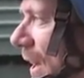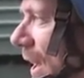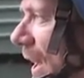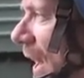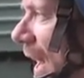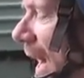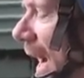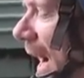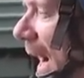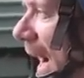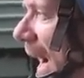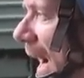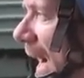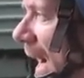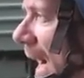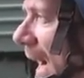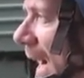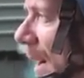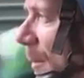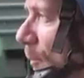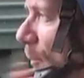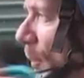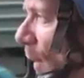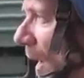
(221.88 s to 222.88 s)

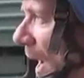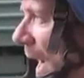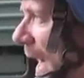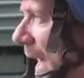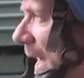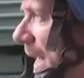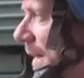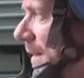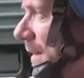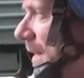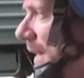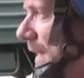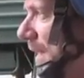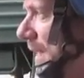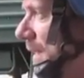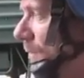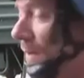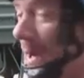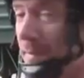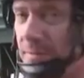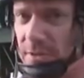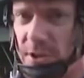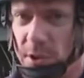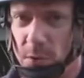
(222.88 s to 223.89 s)
by the
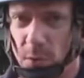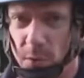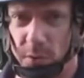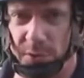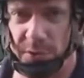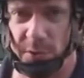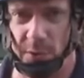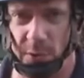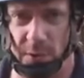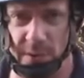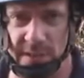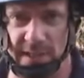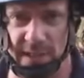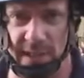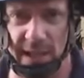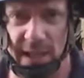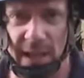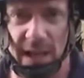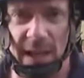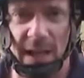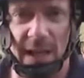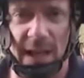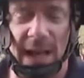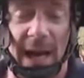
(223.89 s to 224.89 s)
Revenue Authority.
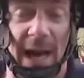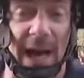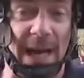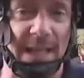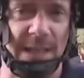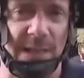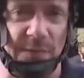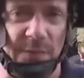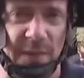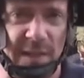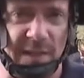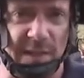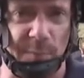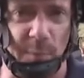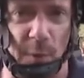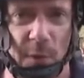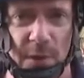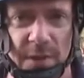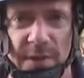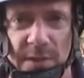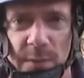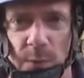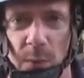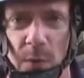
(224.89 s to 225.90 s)
Activists
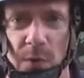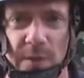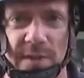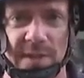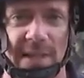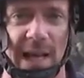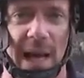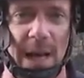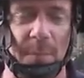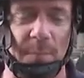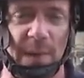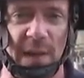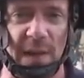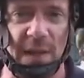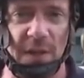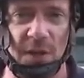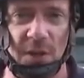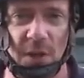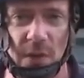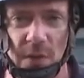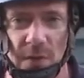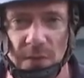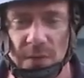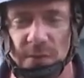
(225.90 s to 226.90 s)
point towards that being
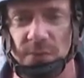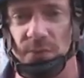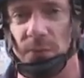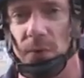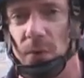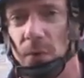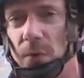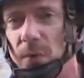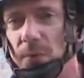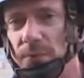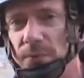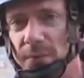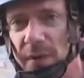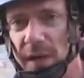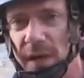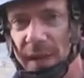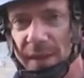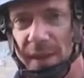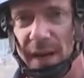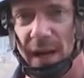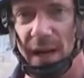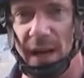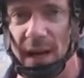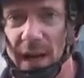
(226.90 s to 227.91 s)
used for
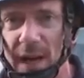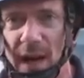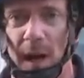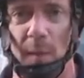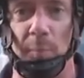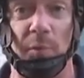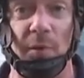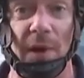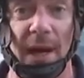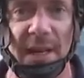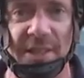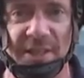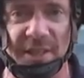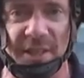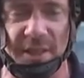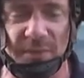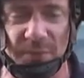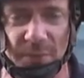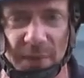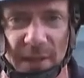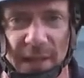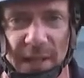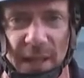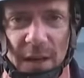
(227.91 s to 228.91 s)
further oppression,
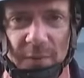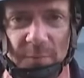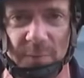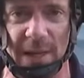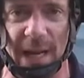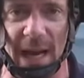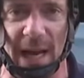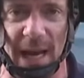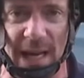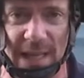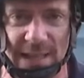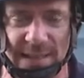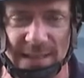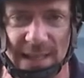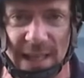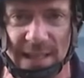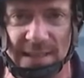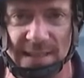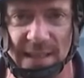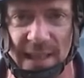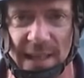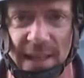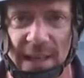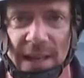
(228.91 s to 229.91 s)
the government
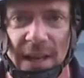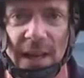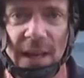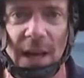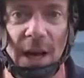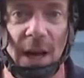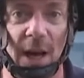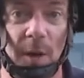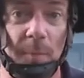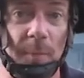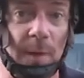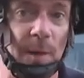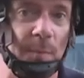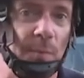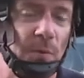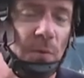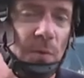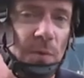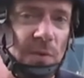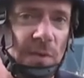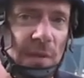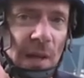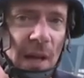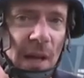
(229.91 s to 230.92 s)
accessing
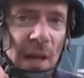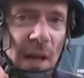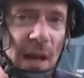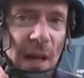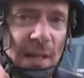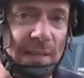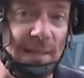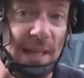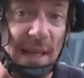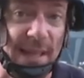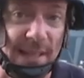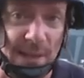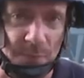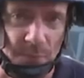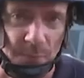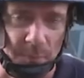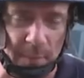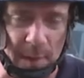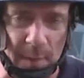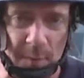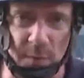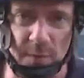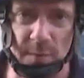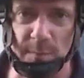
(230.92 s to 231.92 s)
people's data from
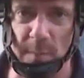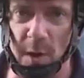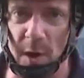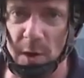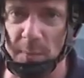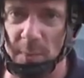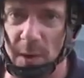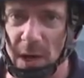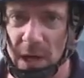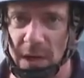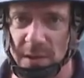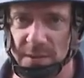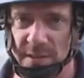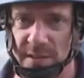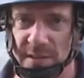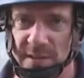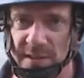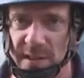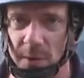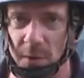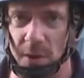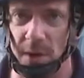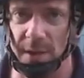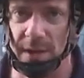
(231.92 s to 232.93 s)
people's mobiles and
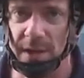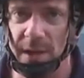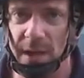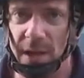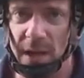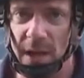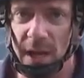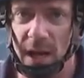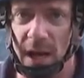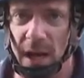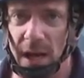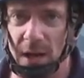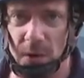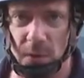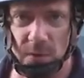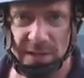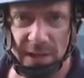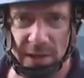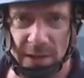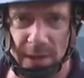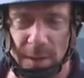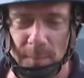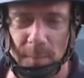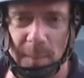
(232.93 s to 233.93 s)
so on.
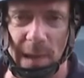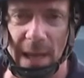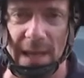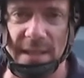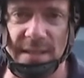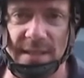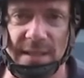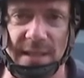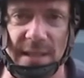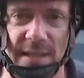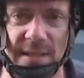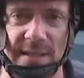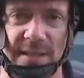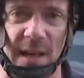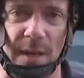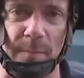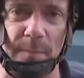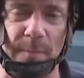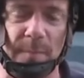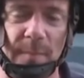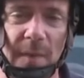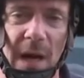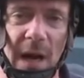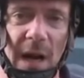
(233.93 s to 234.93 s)
Also complaints that
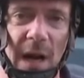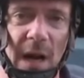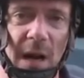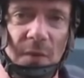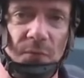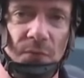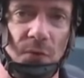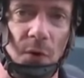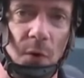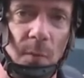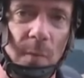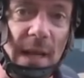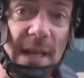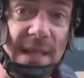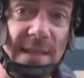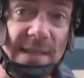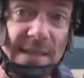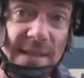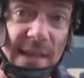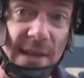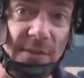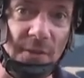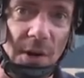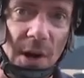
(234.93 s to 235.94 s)
some formerly
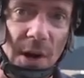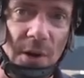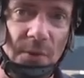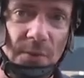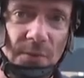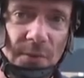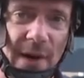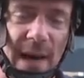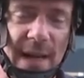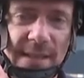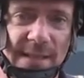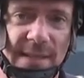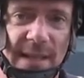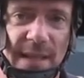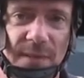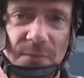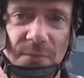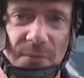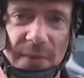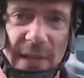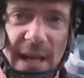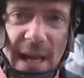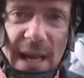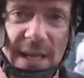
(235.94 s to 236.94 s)
zero-rated
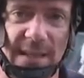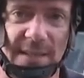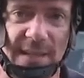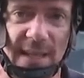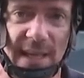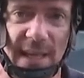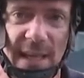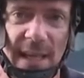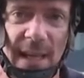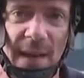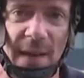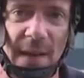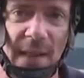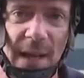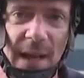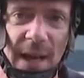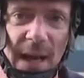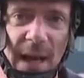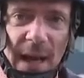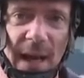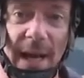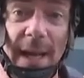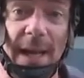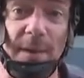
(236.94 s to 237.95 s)
VAT
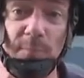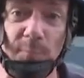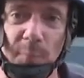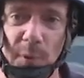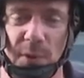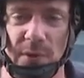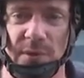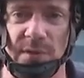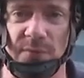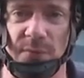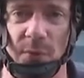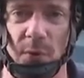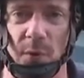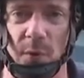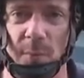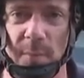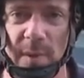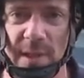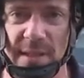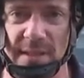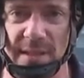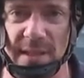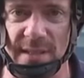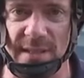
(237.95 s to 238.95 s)
inputs for
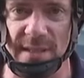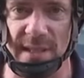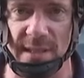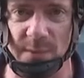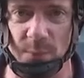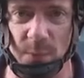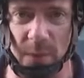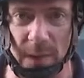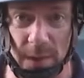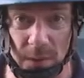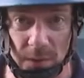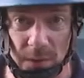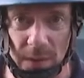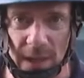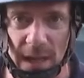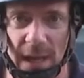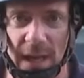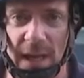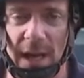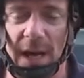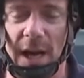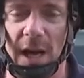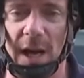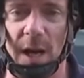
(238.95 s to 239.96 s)
businesses will
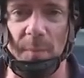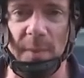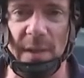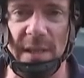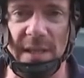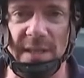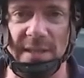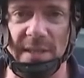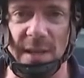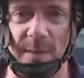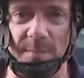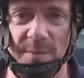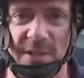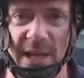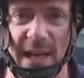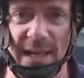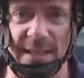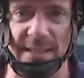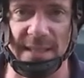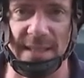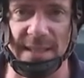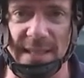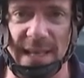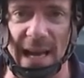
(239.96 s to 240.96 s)
be
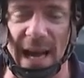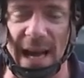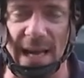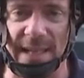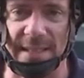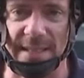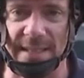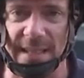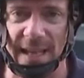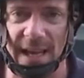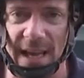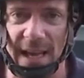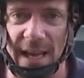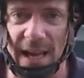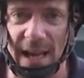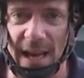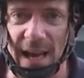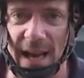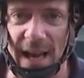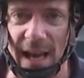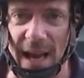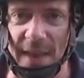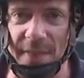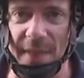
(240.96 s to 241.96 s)
subject to tax,
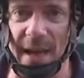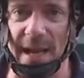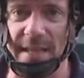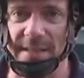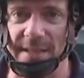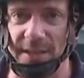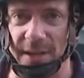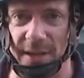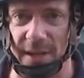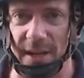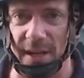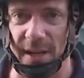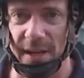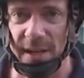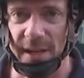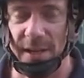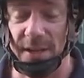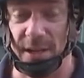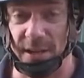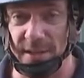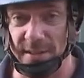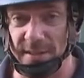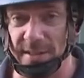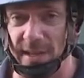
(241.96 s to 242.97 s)
and that's going
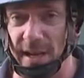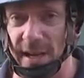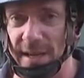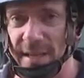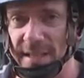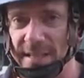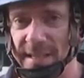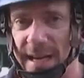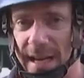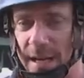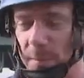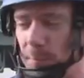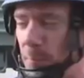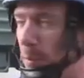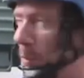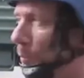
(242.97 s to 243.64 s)
to concern is that'll put